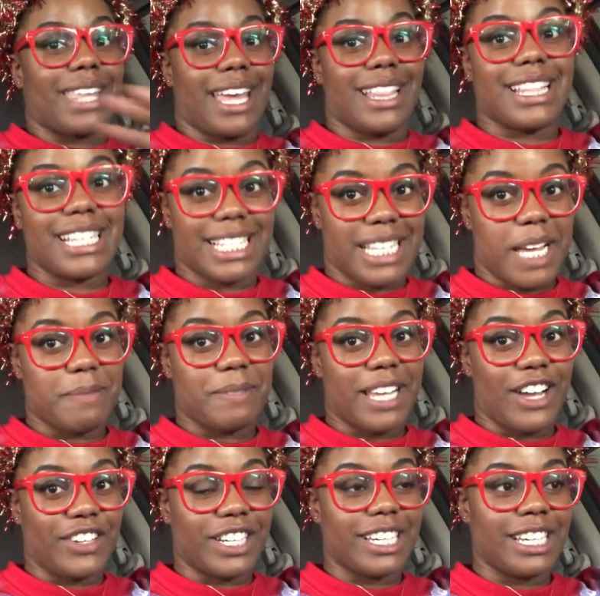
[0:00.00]
this comes
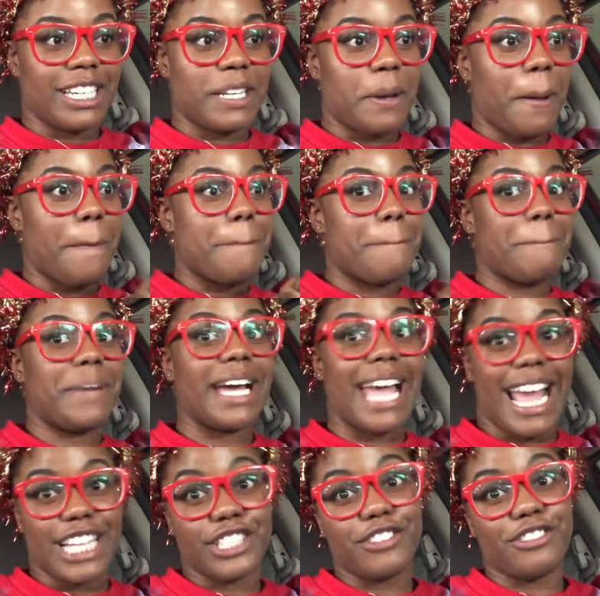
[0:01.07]
out good. But
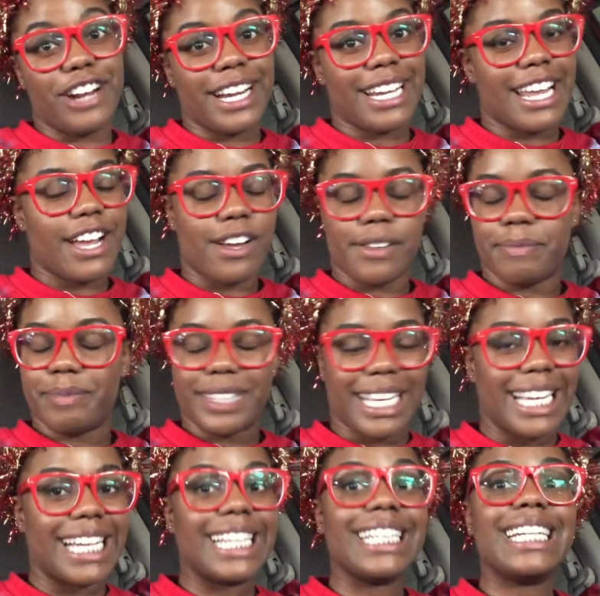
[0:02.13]
as of right now,
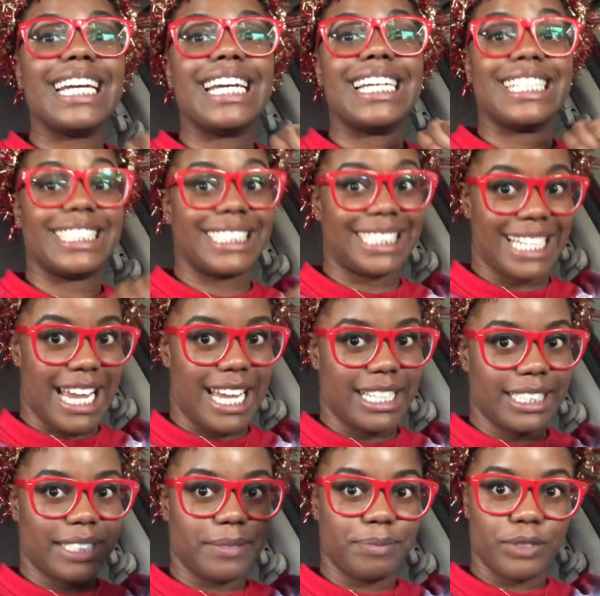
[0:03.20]
it is
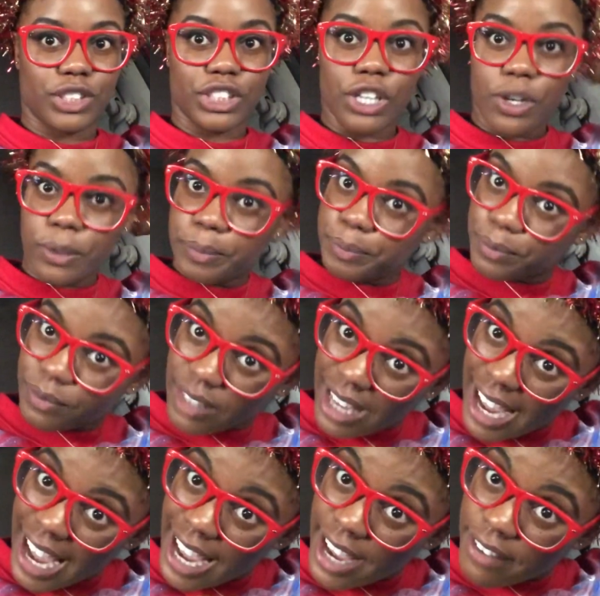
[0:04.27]
not. So
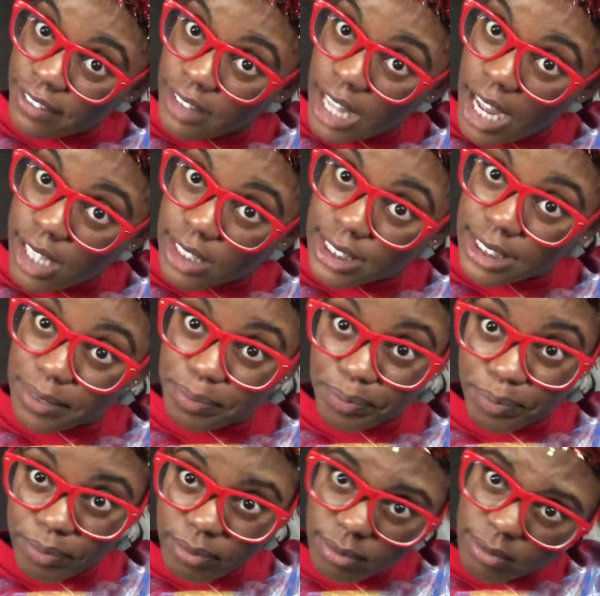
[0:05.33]
I have locks,
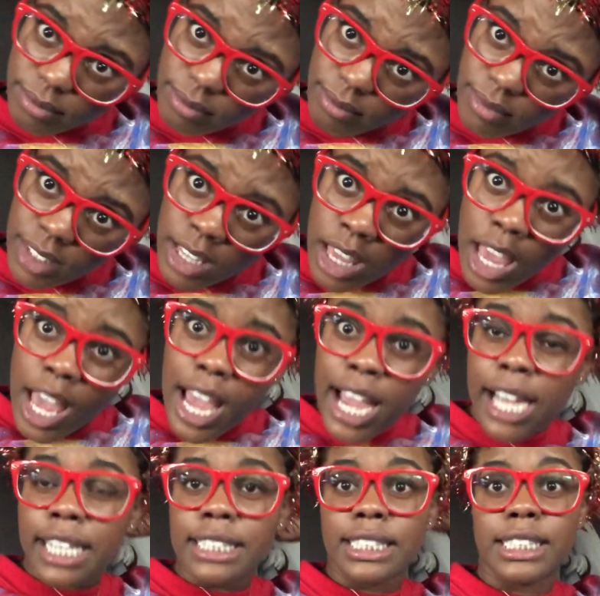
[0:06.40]

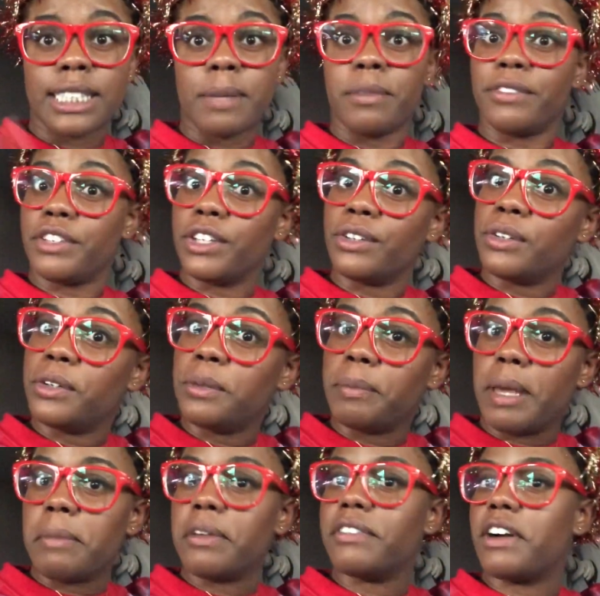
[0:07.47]
as some of you who
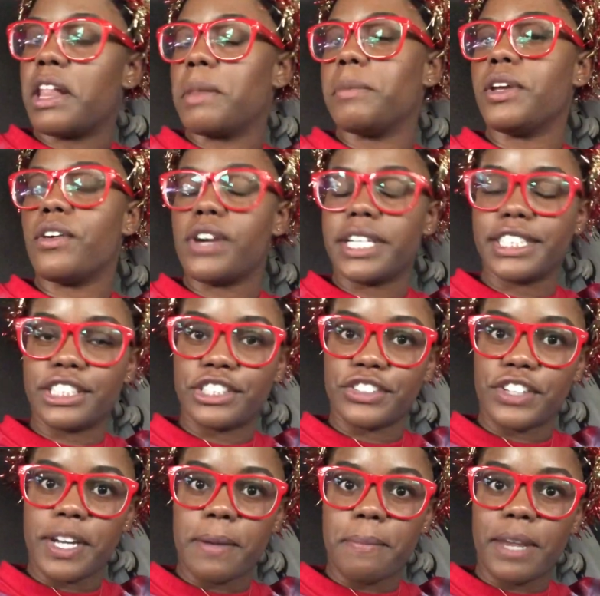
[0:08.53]
maybe follow me on
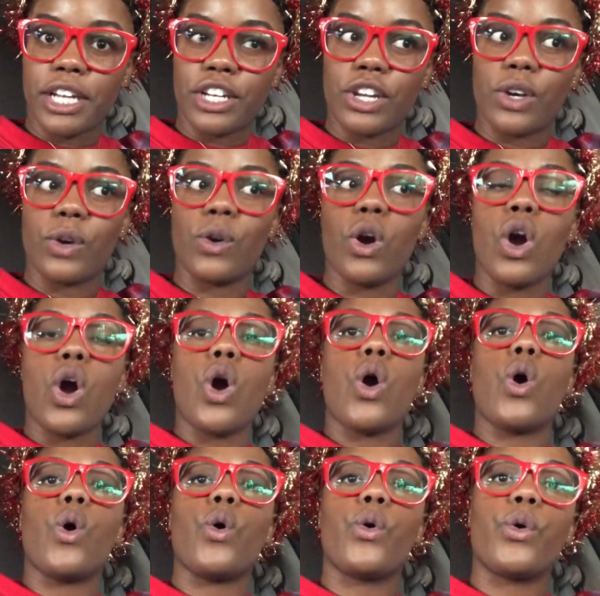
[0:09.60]
Instagram may know,
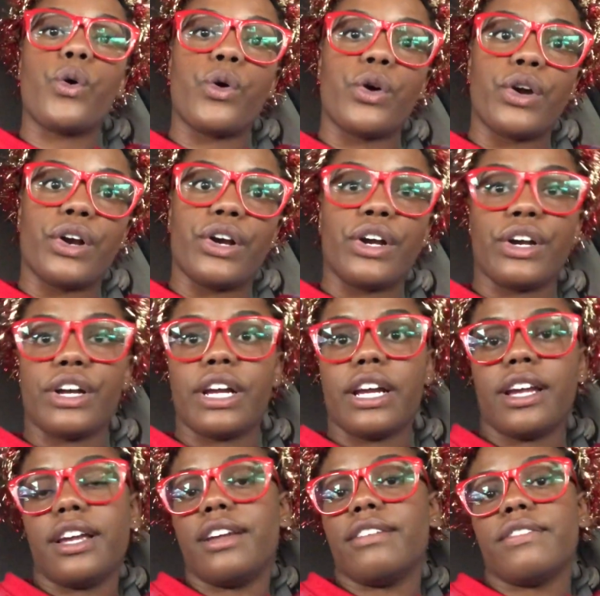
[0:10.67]
or
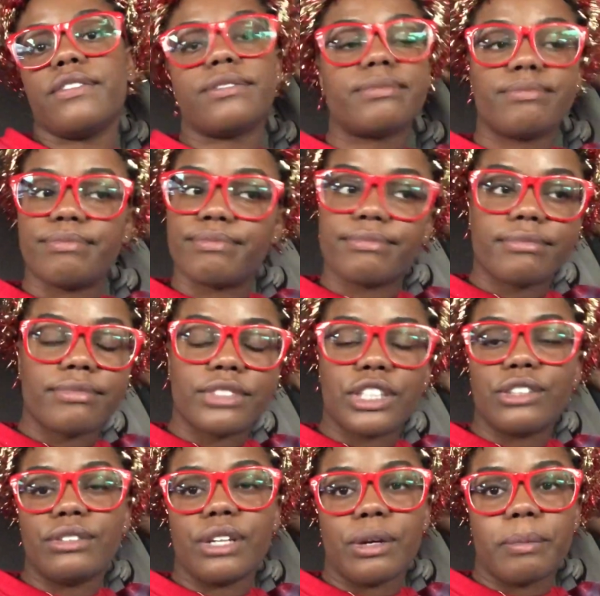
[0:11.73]
if
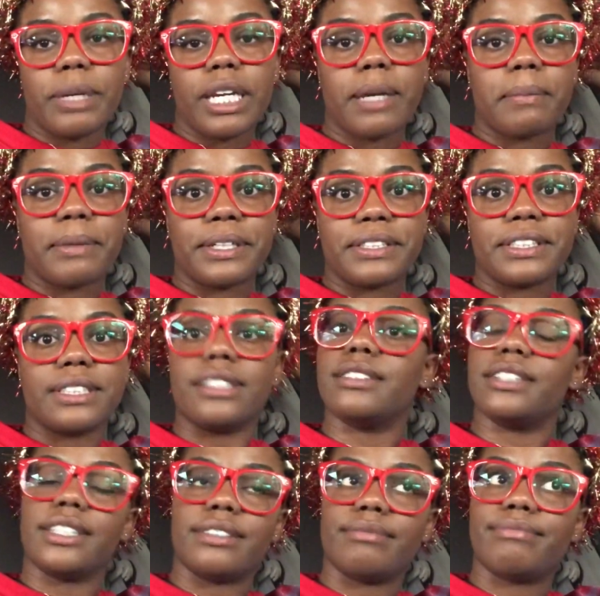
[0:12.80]
you know me in person,
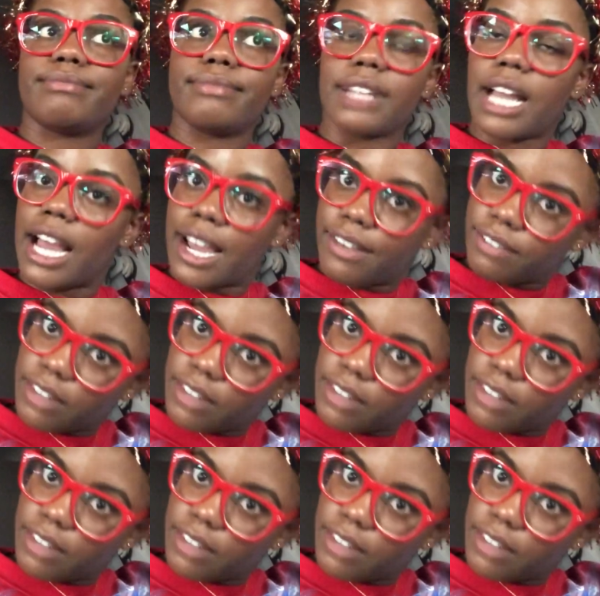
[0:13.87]
then I have